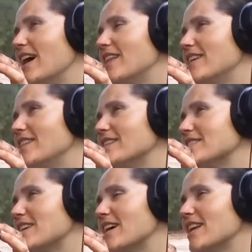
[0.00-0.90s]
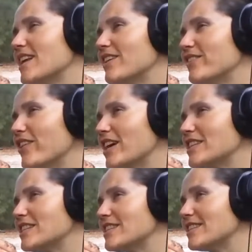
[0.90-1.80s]
and then the sun of
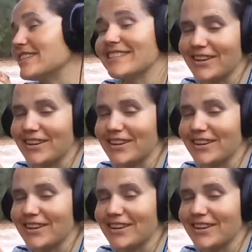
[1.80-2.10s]
righteousness.